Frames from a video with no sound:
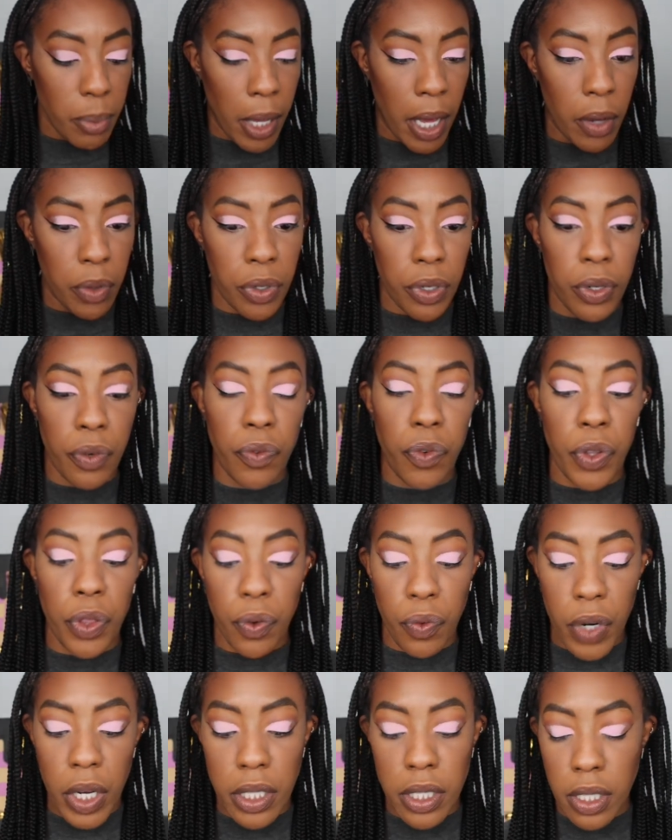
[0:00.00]
powder for
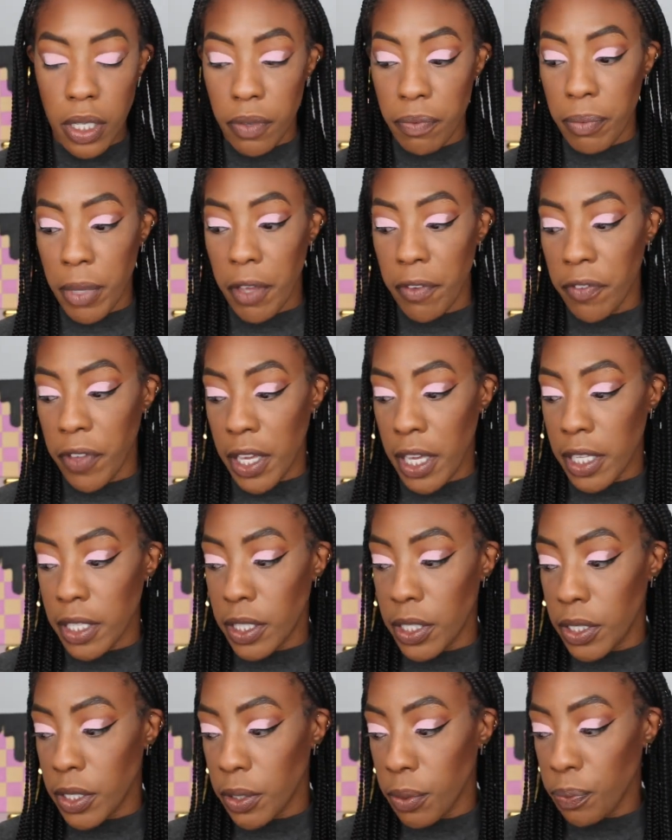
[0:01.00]
the rest of my
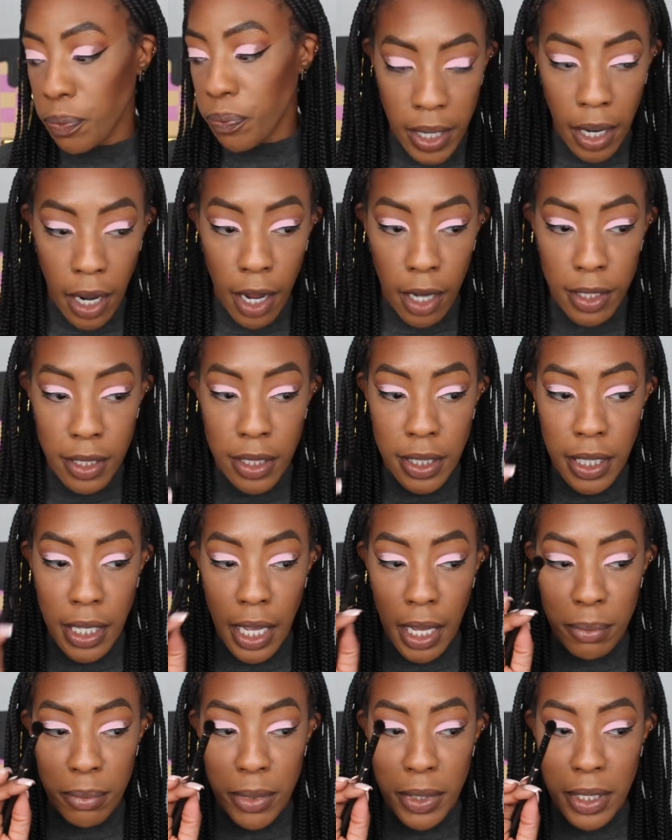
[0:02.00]
face. And honestly,
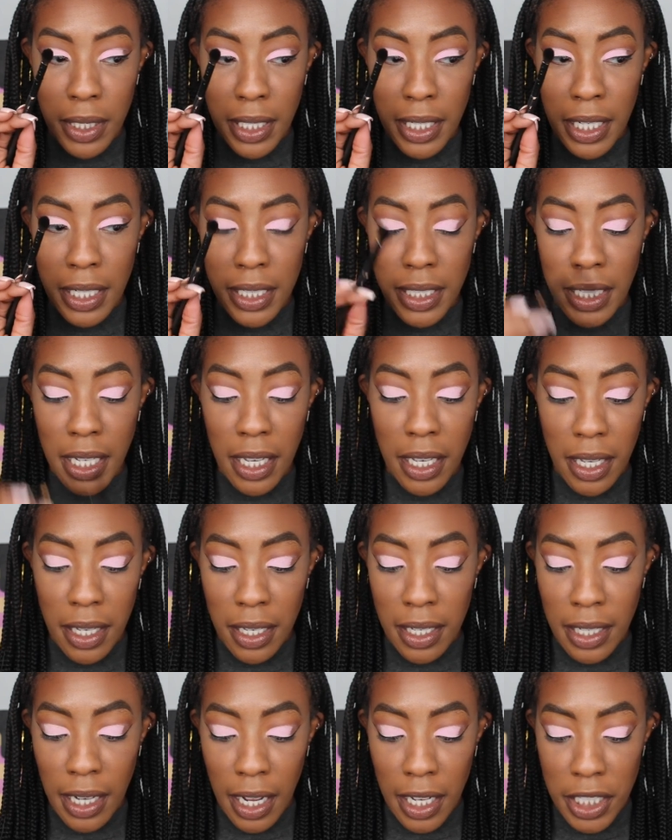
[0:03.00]
I'm going to take
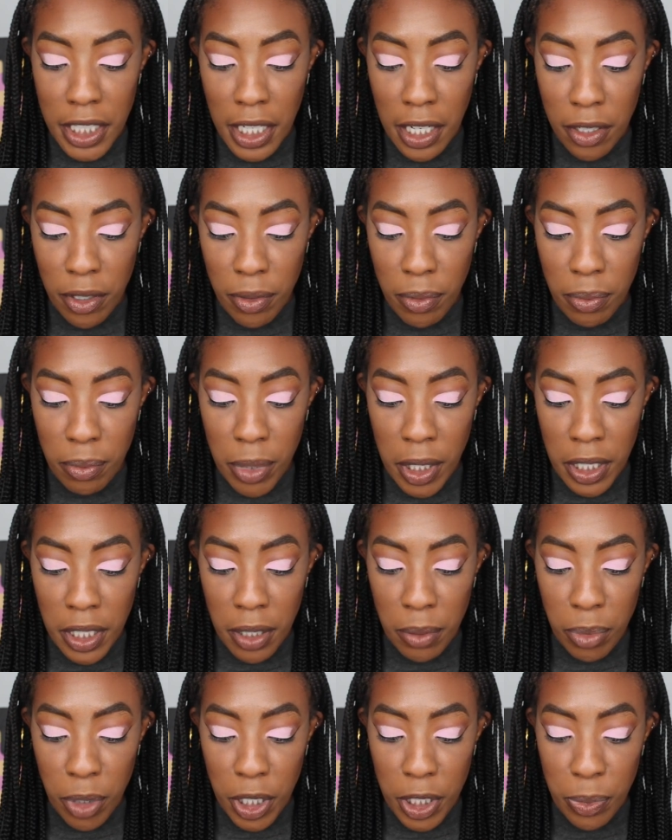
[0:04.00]
an eyeshadow
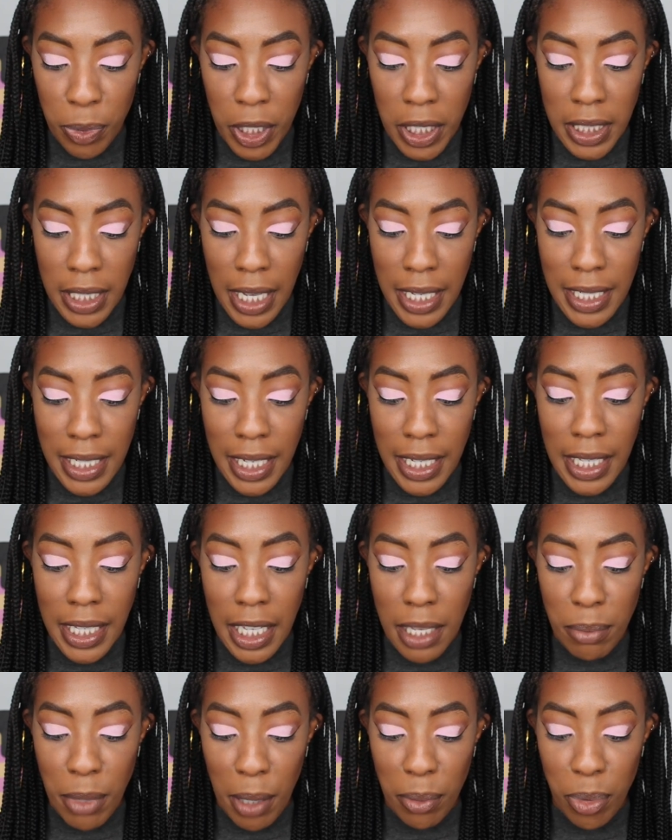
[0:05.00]
blending brush because I did
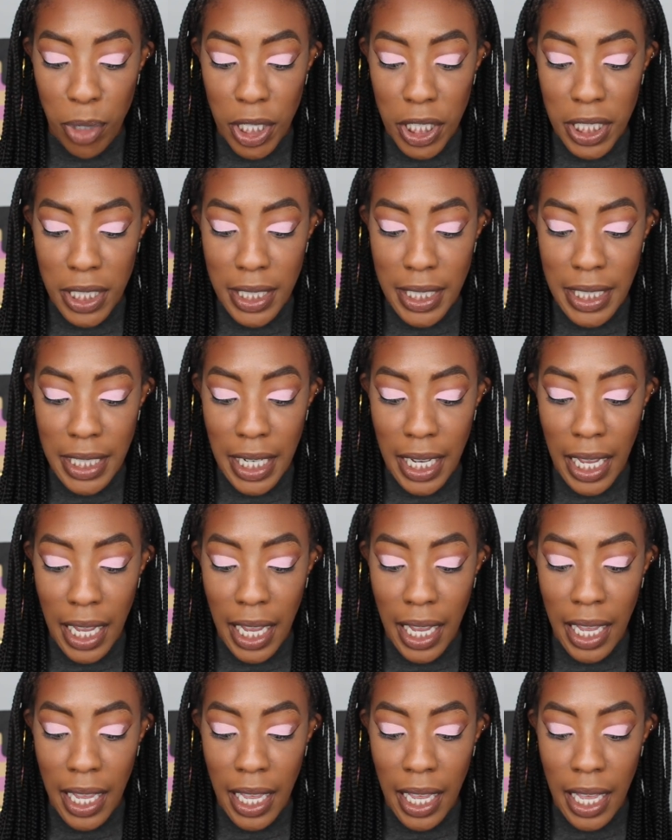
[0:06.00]
clean my brushes
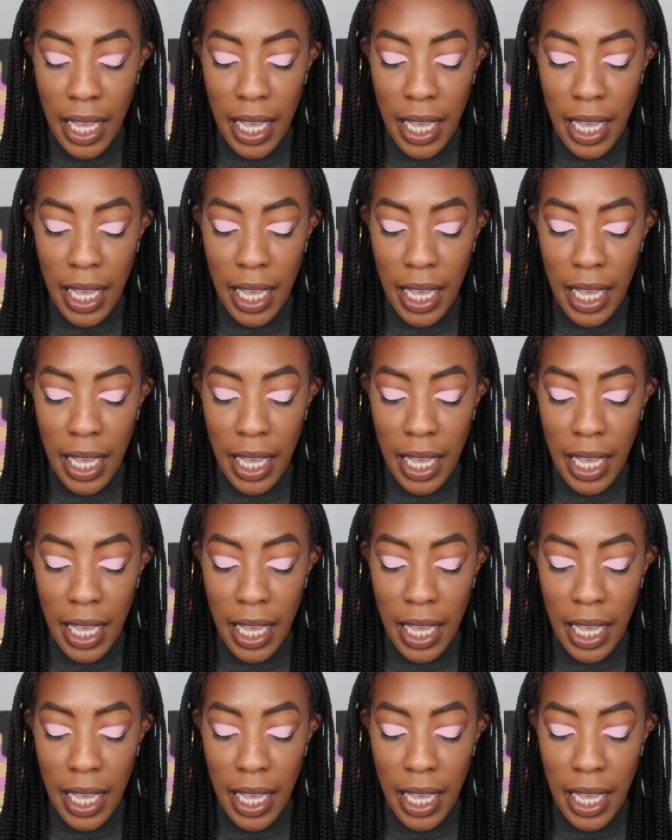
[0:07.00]
today.